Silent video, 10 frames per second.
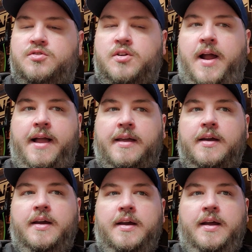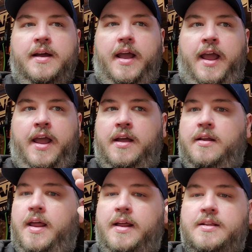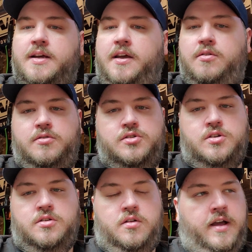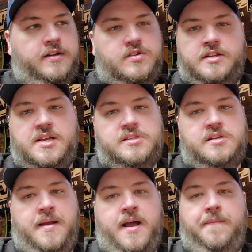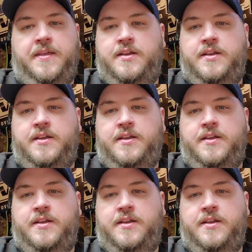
track. And I got to tell you, I tested them out. They